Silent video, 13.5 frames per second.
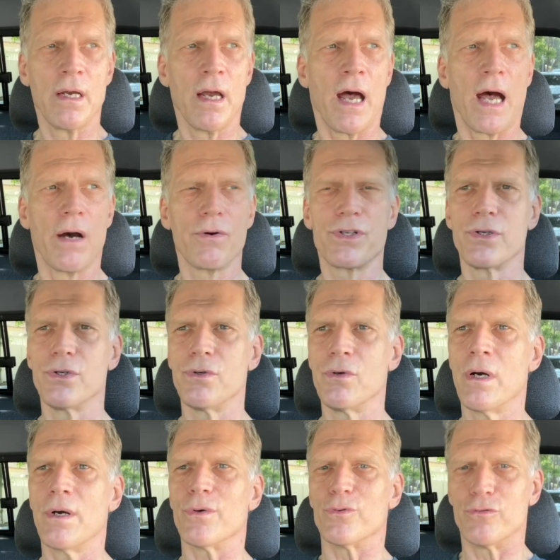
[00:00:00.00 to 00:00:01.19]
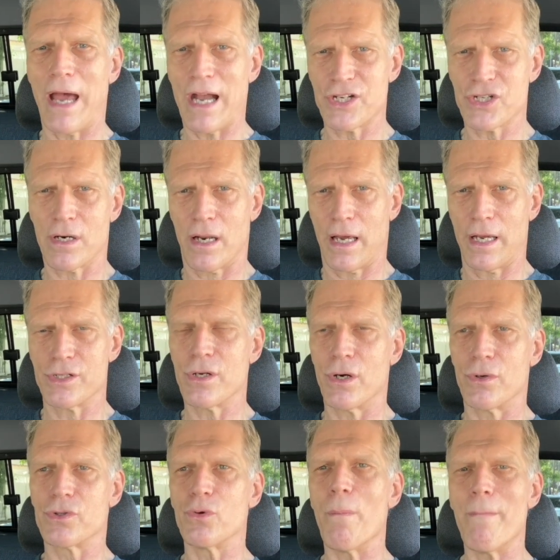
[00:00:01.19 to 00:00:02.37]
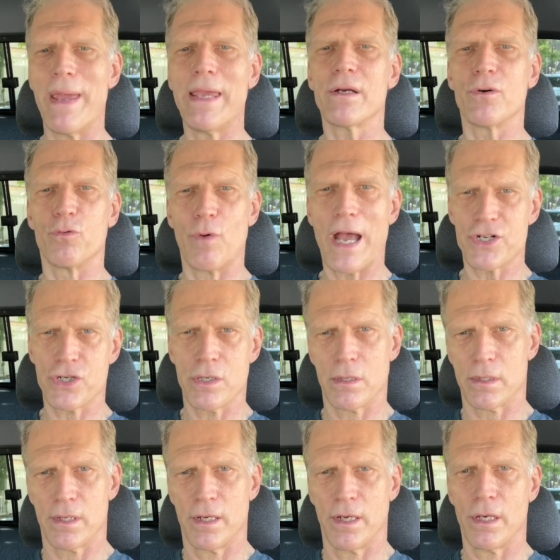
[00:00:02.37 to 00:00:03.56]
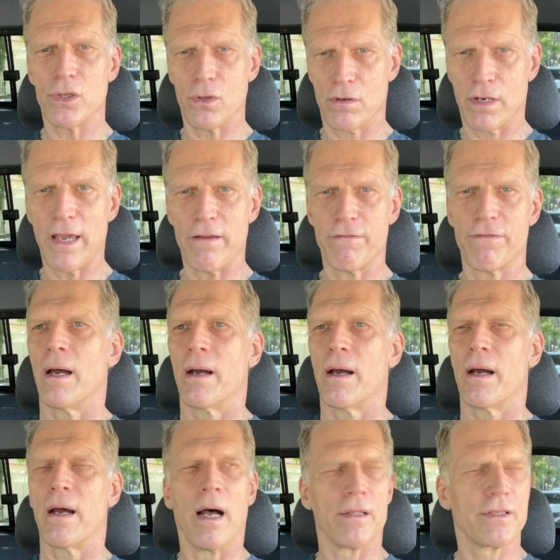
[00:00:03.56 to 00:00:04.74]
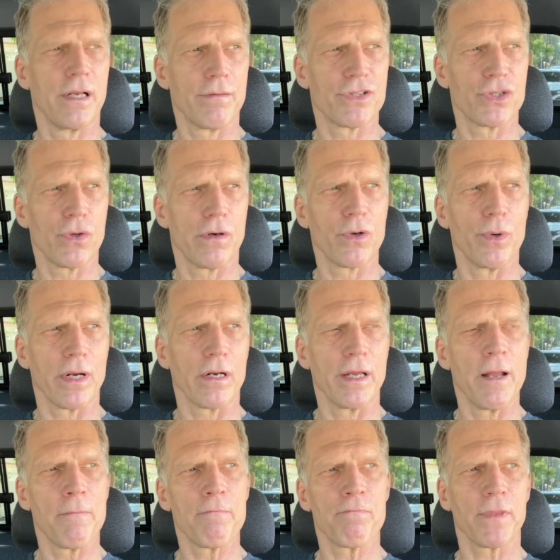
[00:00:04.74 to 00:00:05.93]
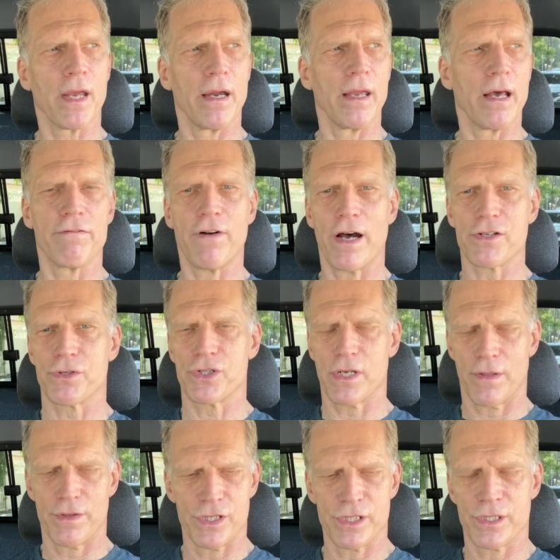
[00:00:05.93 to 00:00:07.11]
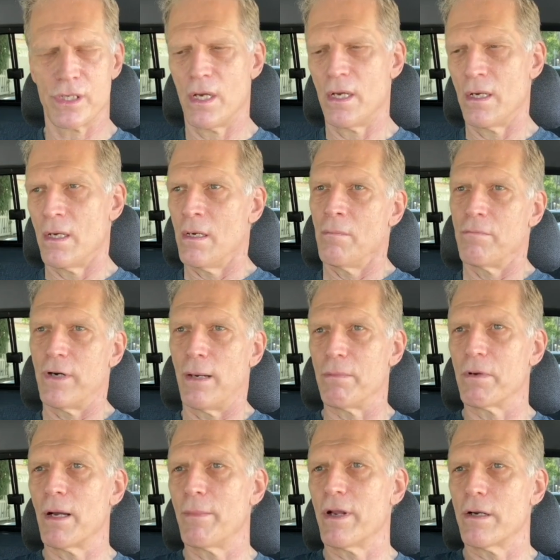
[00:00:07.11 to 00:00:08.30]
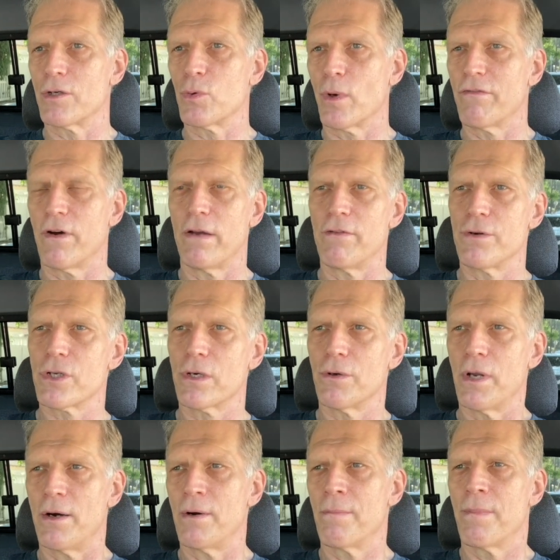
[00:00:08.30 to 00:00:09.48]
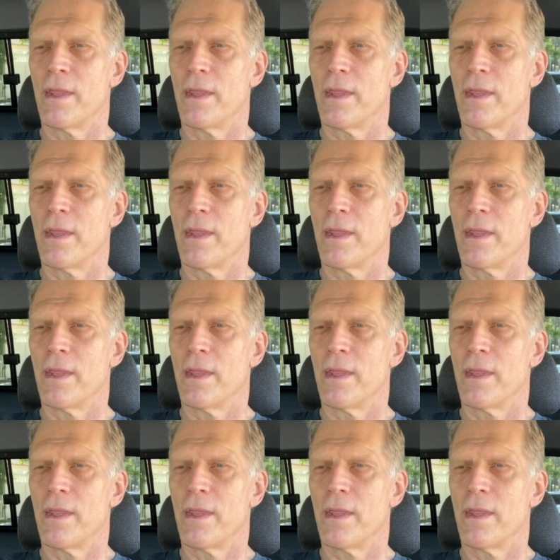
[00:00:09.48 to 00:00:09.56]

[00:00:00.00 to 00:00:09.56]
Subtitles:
how to to make rational your life. I'll tell the story quickly. I had a foster son. This is probably coming out of 25 years ago now.